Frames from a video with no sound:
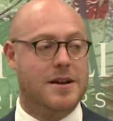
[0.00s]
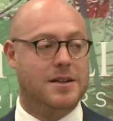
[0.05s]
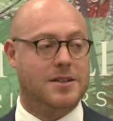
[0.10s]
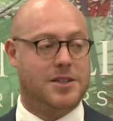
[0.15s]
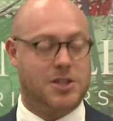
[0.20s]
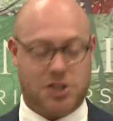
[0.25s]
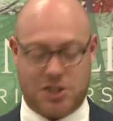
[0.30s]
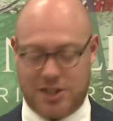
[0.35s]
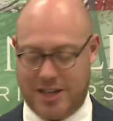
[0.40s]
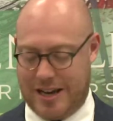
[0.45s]

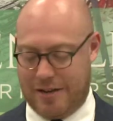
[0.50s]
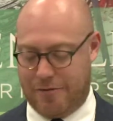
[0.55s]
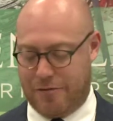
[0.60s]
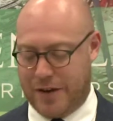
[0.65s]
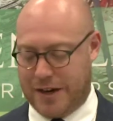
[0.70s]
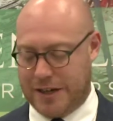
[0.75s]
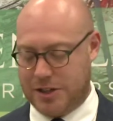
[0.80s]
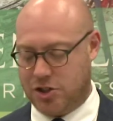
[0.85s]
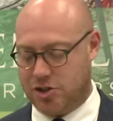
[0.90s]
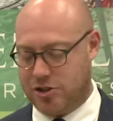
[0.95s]
discount for
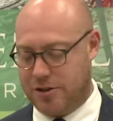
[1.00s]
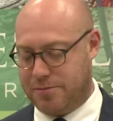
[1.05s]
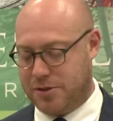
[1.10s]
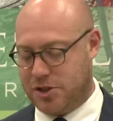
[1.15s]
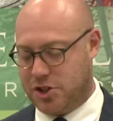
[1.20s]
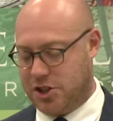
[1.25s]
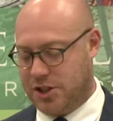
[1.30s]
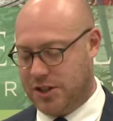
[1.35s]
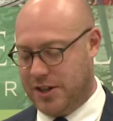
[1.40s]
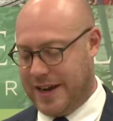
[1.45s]

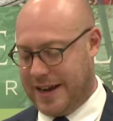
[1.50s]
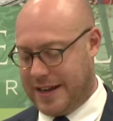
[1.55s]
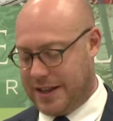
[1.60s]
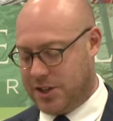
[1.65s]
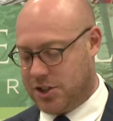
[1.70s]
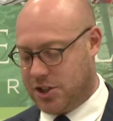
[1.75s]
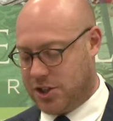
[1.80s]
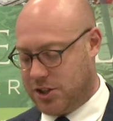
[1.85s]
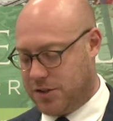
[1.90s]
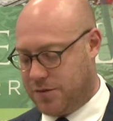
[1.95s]
contributory
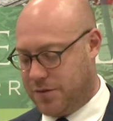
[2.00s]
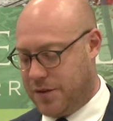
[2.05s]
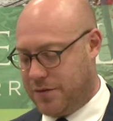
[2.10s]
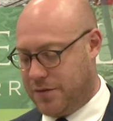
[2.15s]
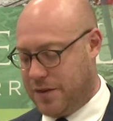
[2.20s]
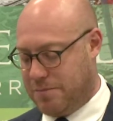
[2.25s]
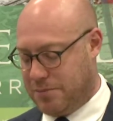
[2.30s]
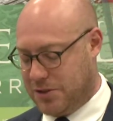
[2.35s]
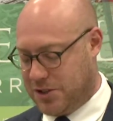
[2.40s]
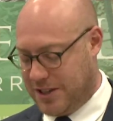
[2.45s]
negligence,
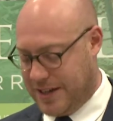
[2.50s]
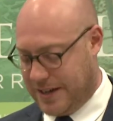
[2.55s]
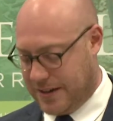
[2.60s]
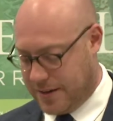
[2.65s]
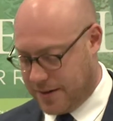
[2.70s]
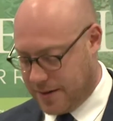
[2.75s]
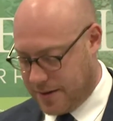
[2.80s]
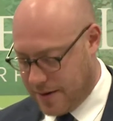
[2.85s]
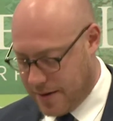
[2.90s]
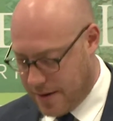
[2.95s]

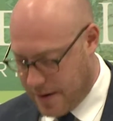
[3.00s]
50%.